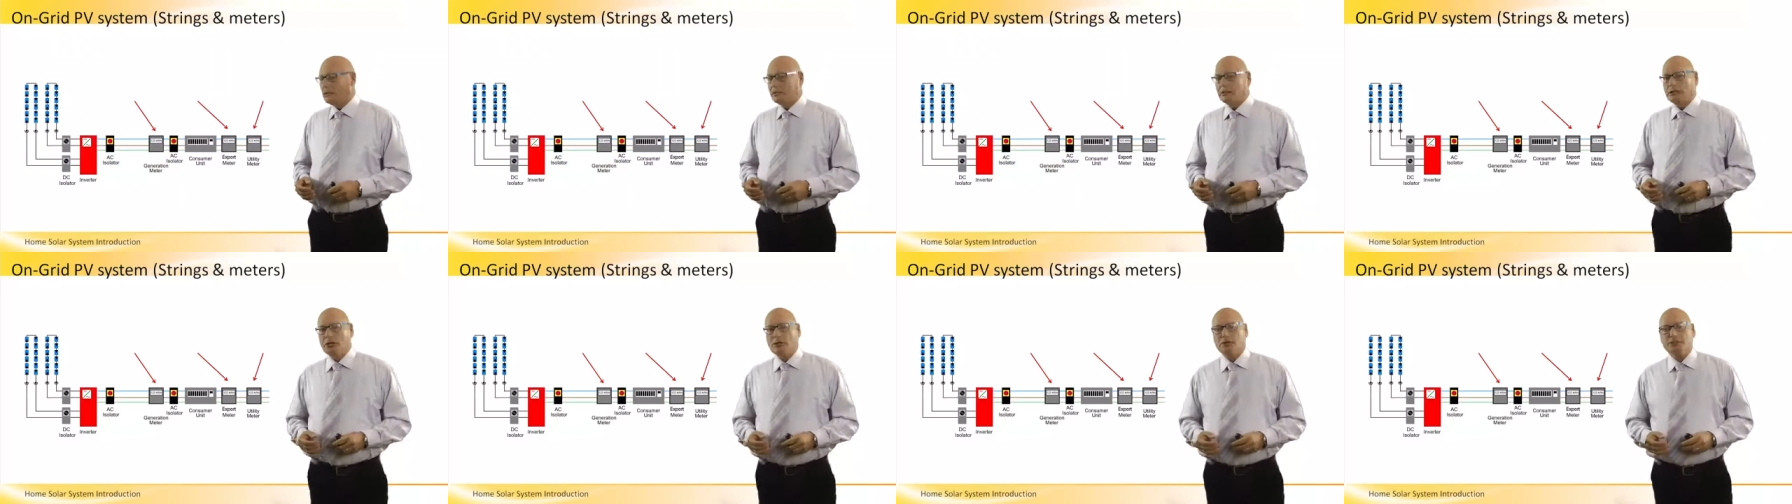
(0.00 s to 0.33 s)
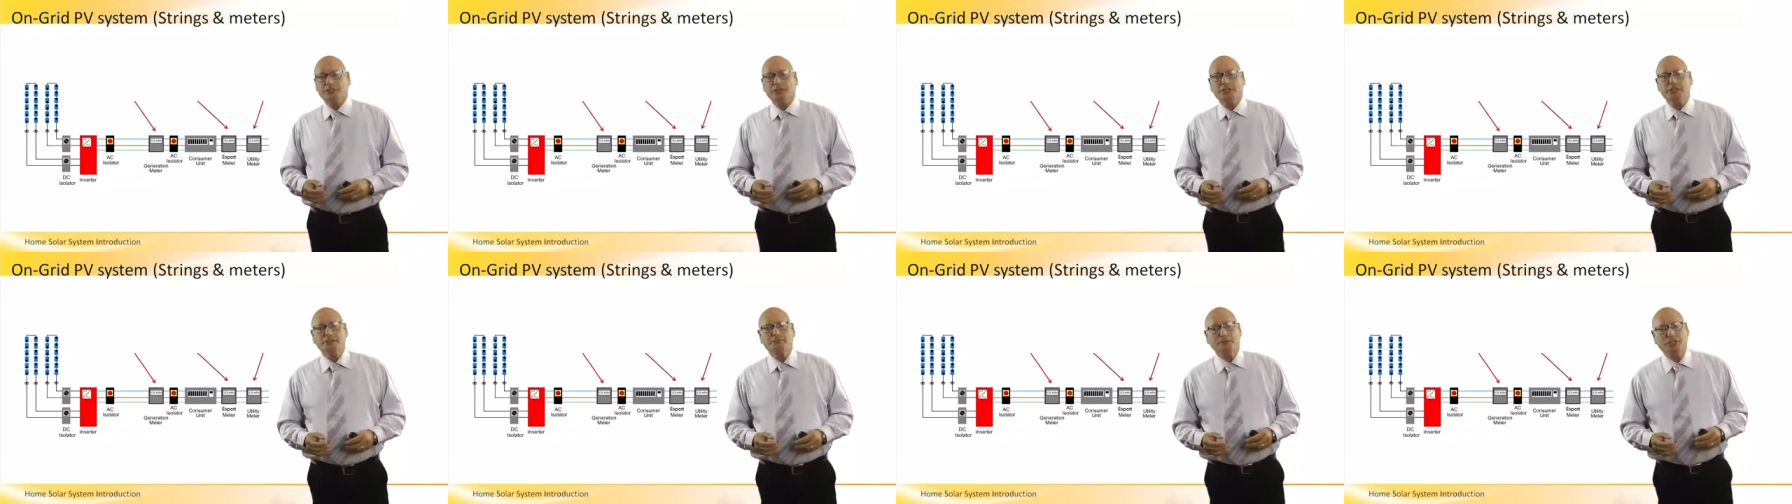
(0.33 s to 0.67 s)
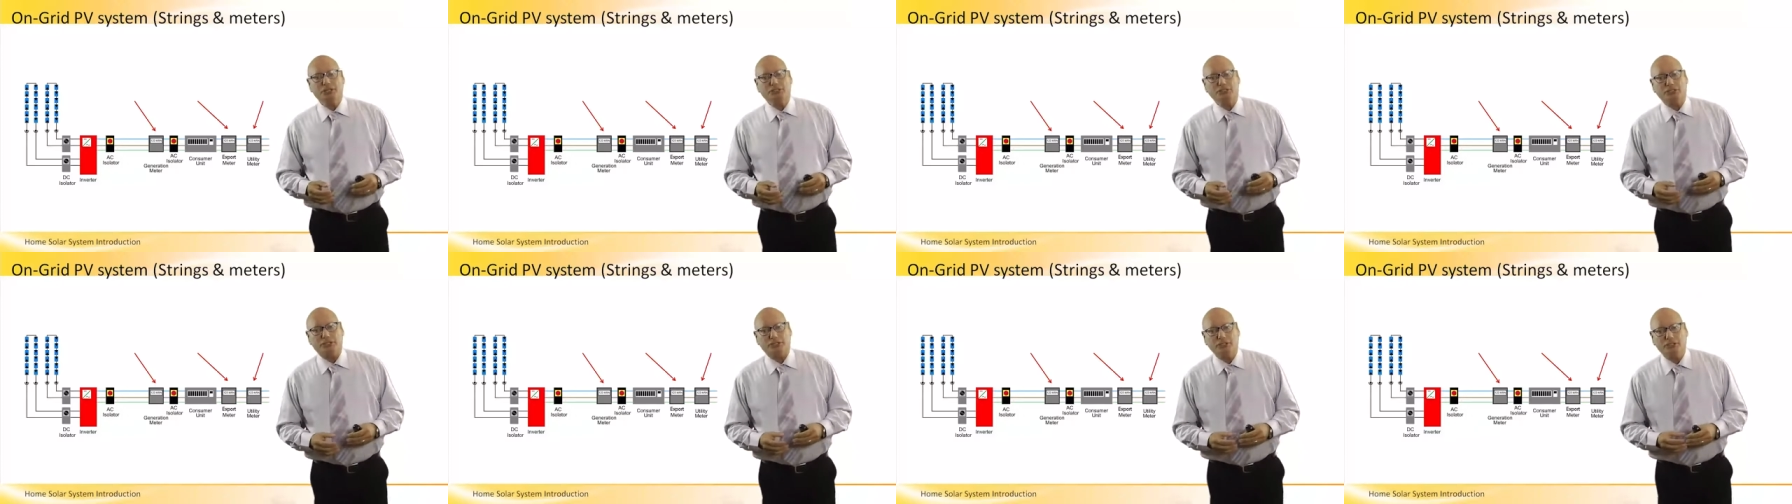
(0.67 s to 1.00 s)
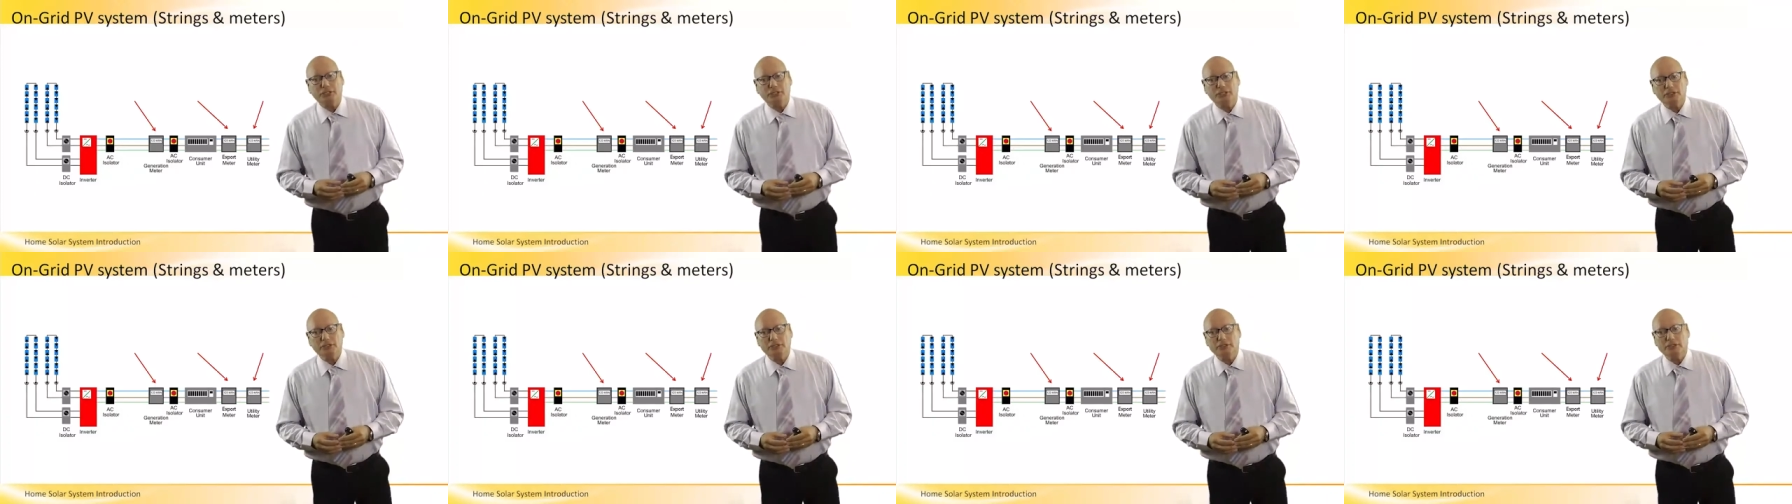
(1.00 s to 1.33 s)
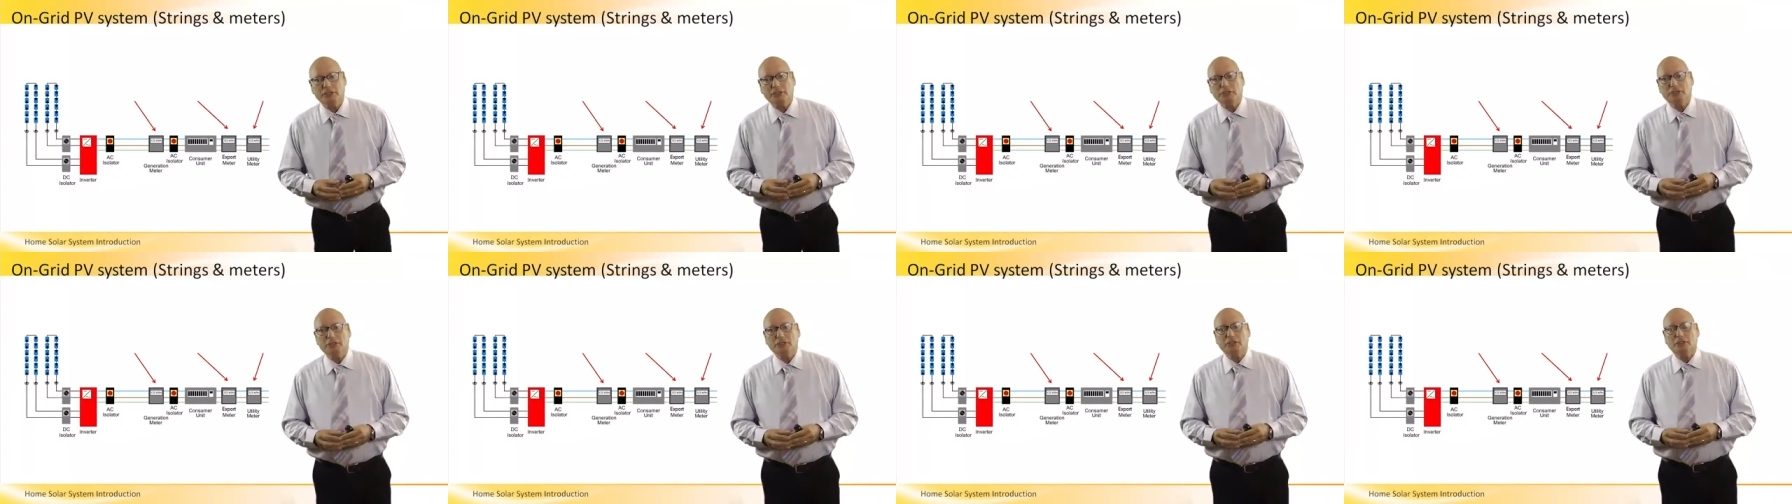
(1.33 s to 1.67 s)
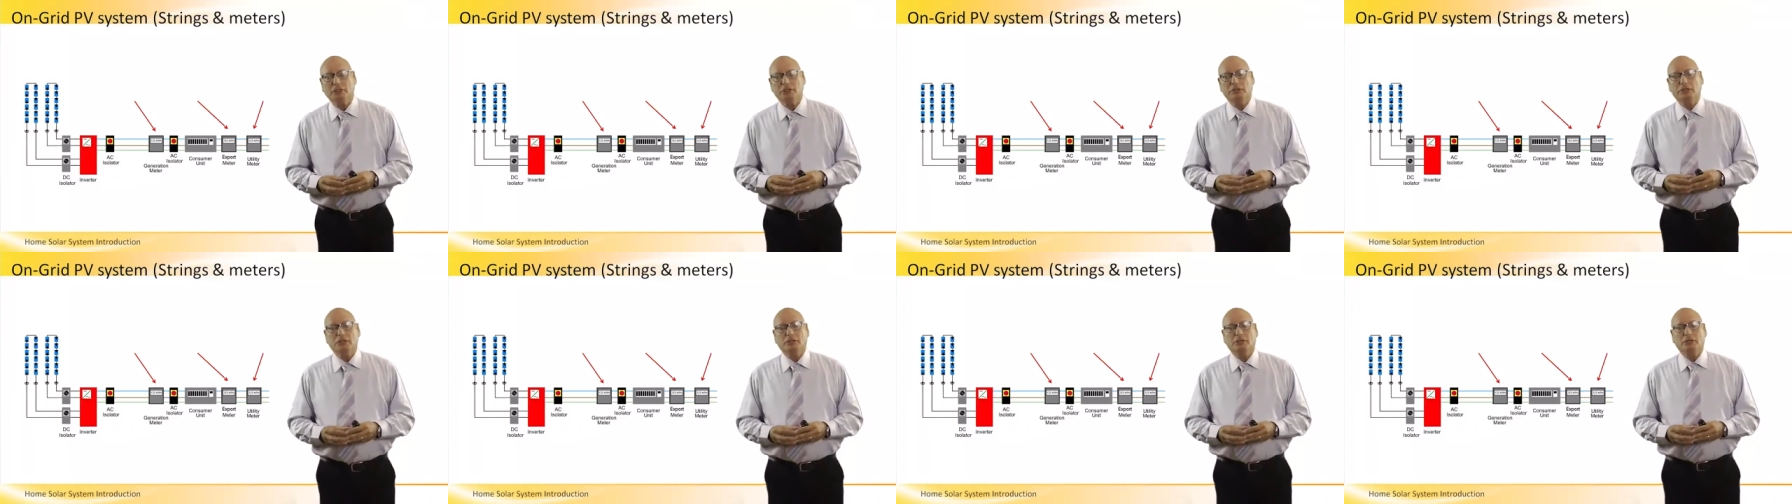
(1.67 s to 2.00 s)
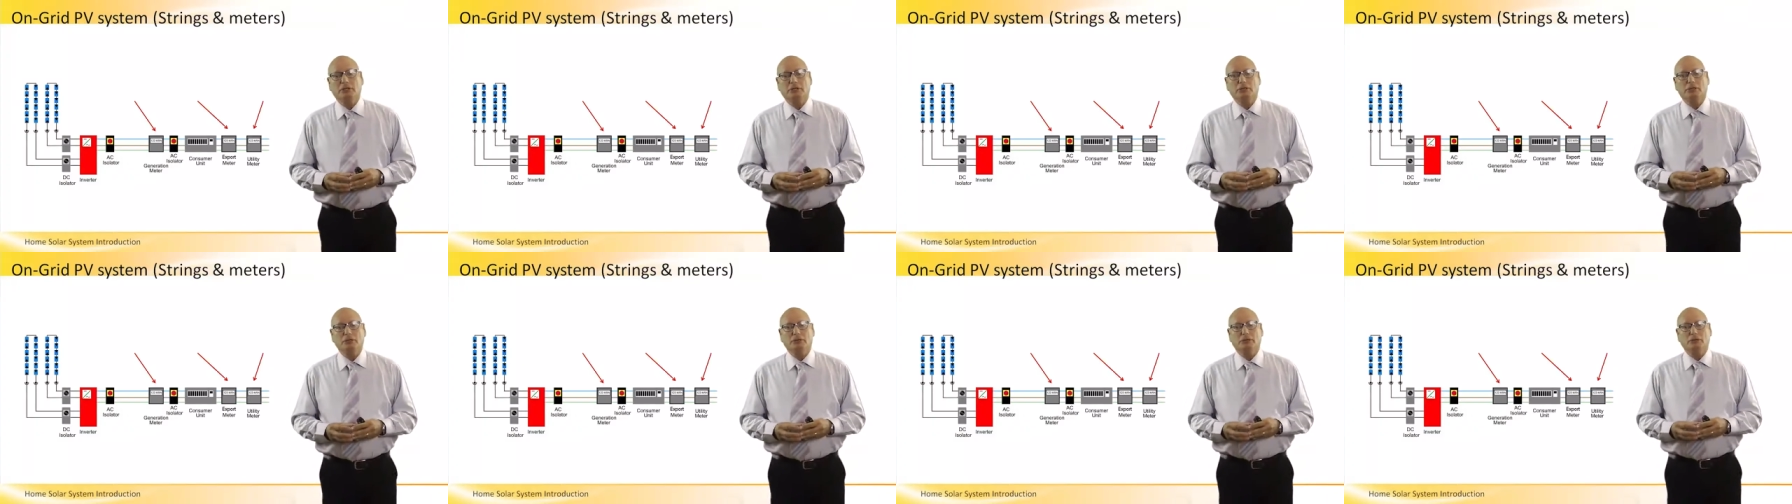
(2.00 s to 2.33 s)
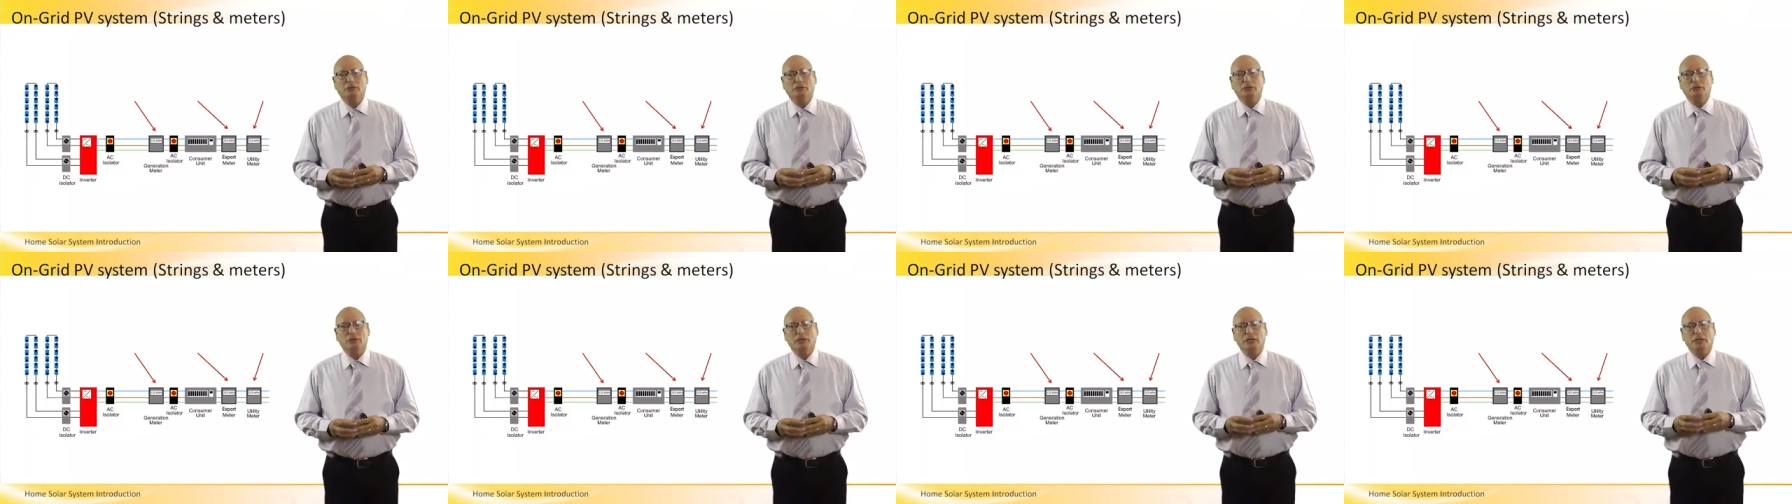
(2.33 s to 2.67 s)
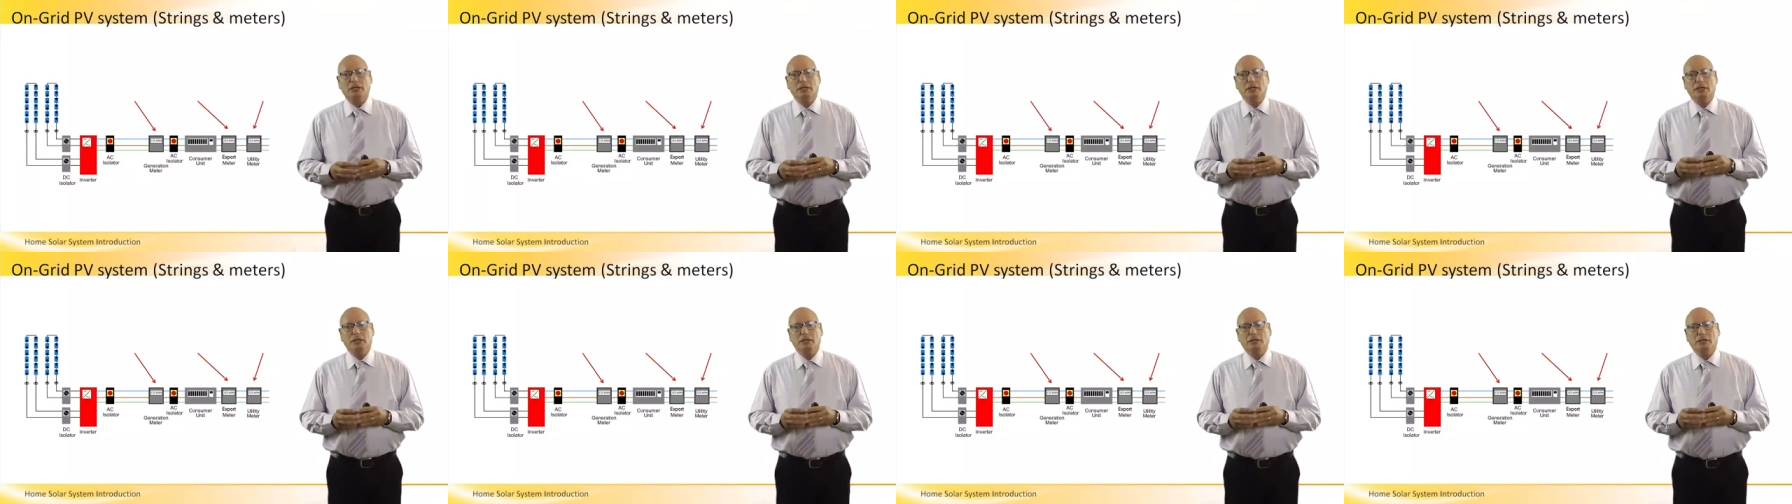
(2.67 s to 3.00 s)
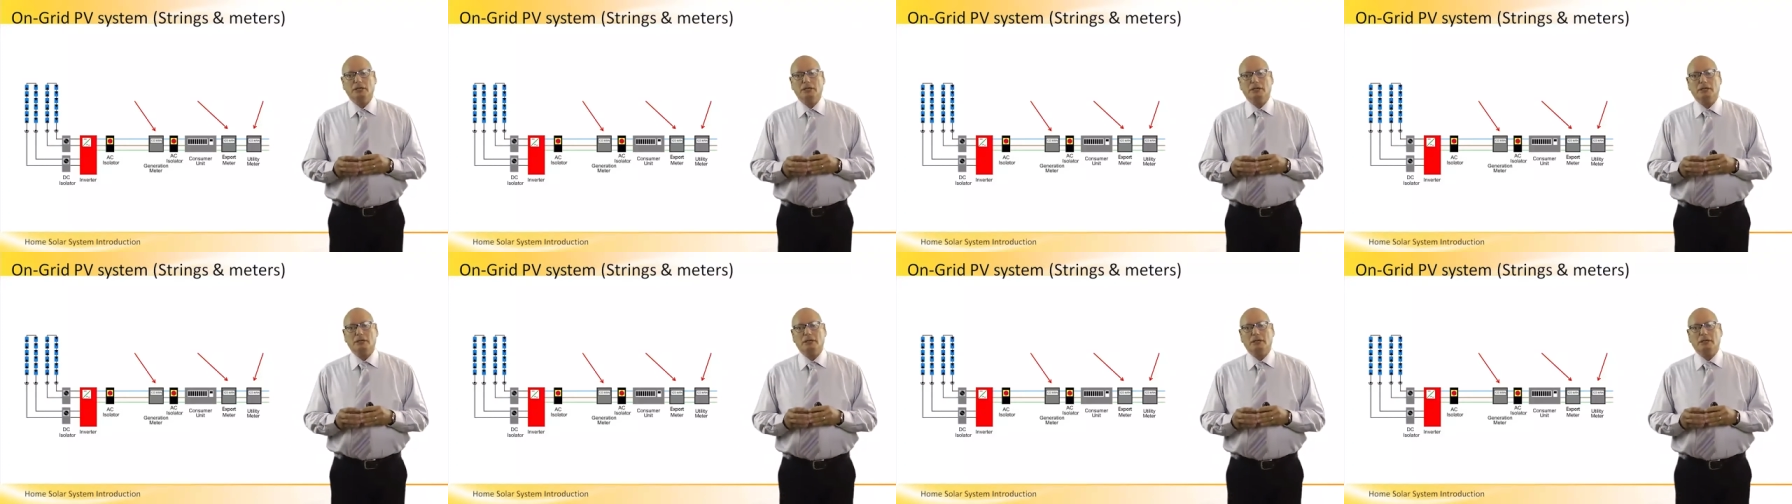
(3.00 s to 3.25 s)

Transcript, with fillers: Now in this picture, we